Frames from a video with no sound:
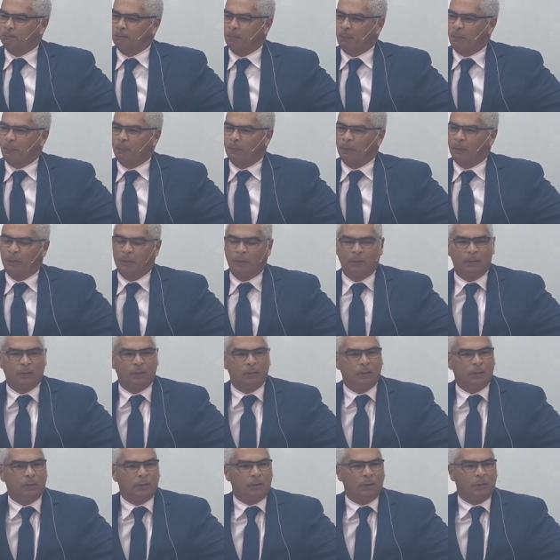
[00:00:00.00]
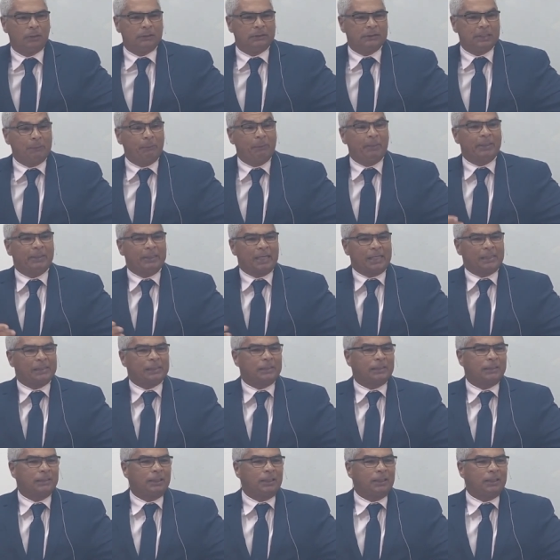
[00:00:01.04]
at Pharpar, at the name of
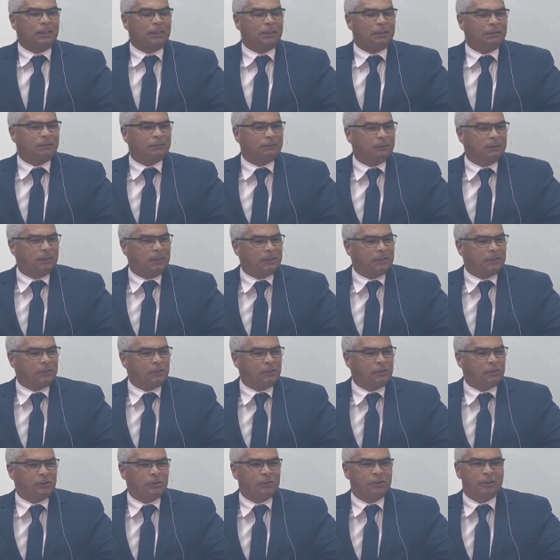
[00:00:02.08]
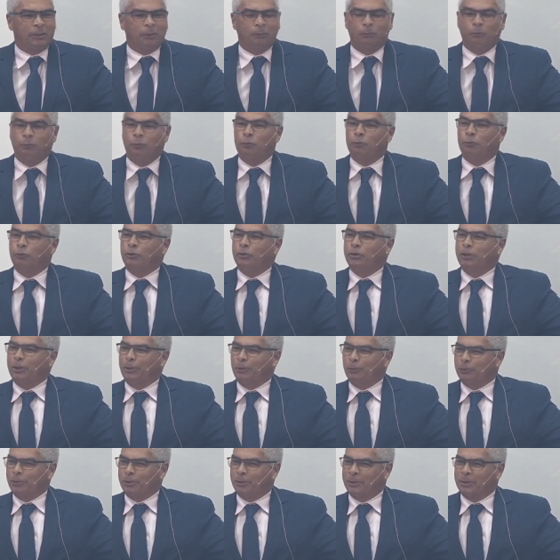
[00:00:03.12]
the rivers. And also in
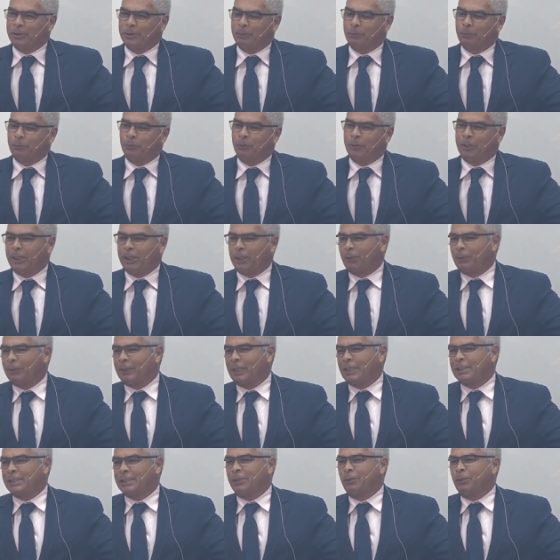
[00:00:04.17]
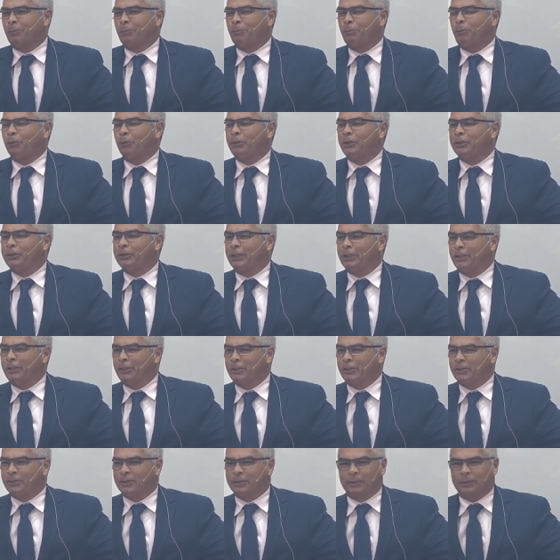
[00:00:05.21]
Syria, there were many gods
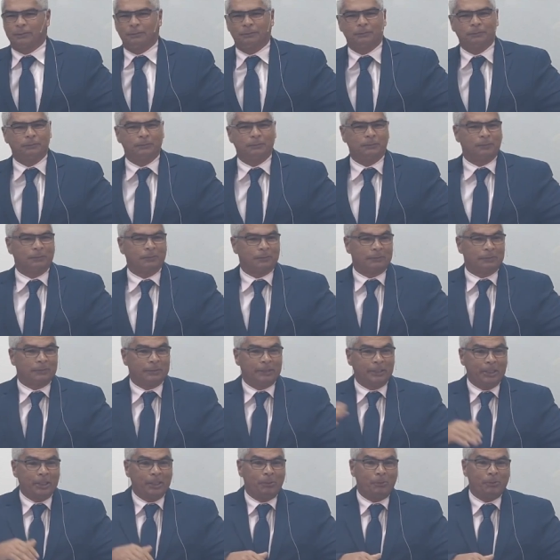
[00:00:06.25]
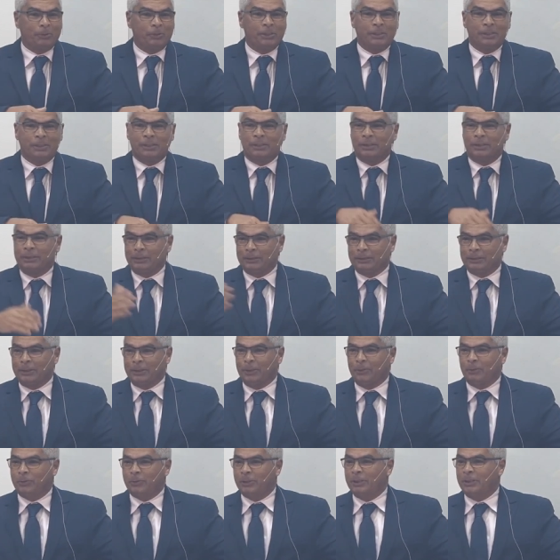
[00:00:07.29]
because it was a nation
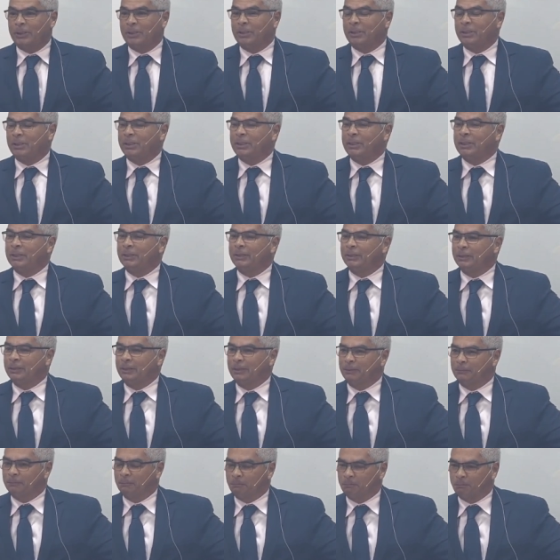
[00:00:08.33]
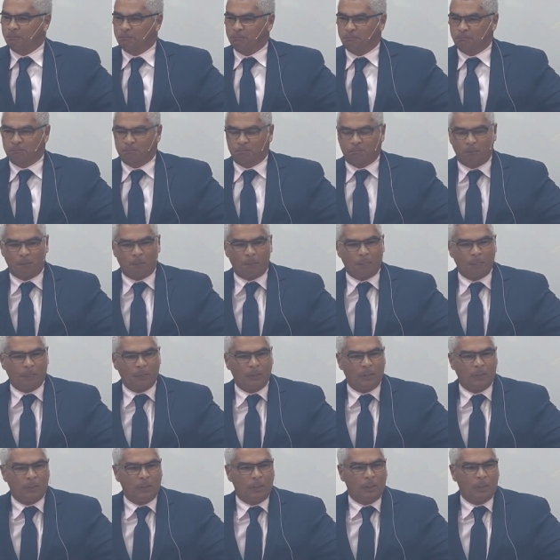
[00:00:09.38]
polytheist. They had
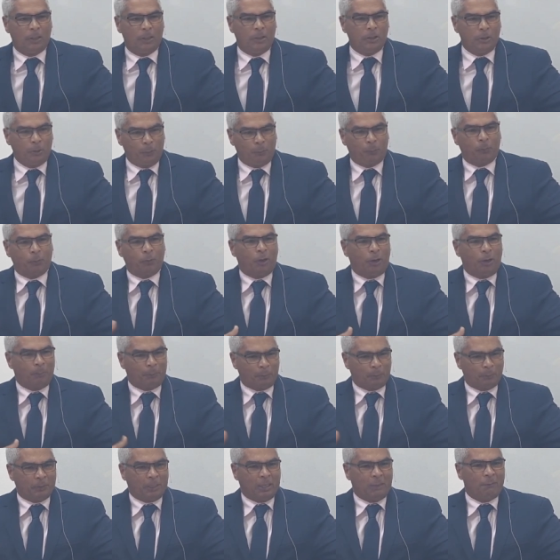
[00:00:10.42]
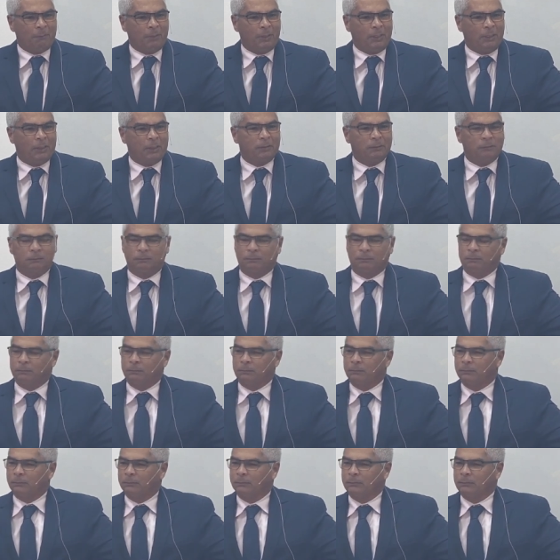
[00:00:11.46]
many gods. And
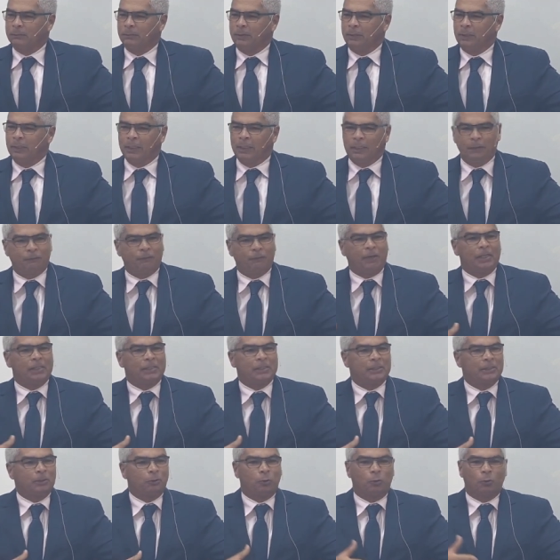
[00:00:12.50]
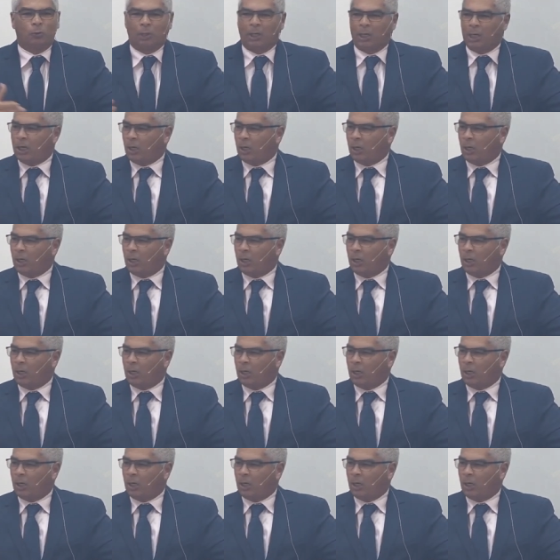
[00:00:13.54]
Naaman himself,